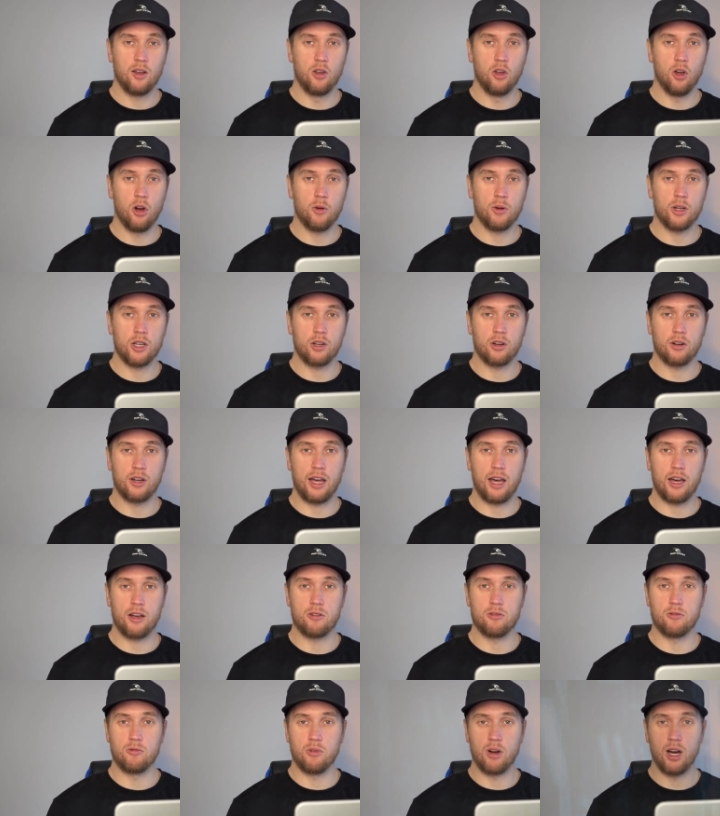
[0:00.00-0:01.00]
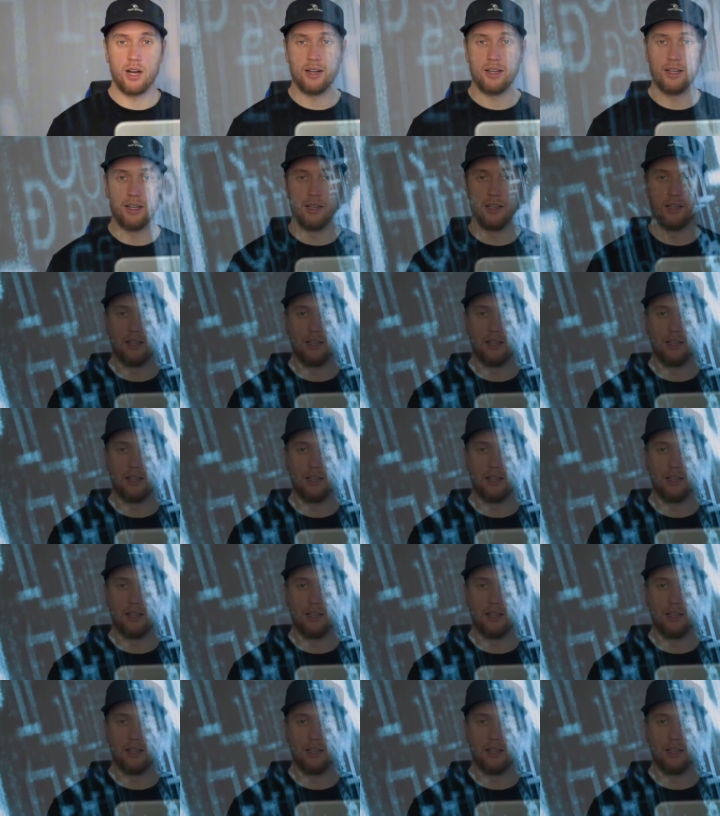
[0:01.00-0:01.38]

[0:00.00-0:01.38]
Knowing on how to write a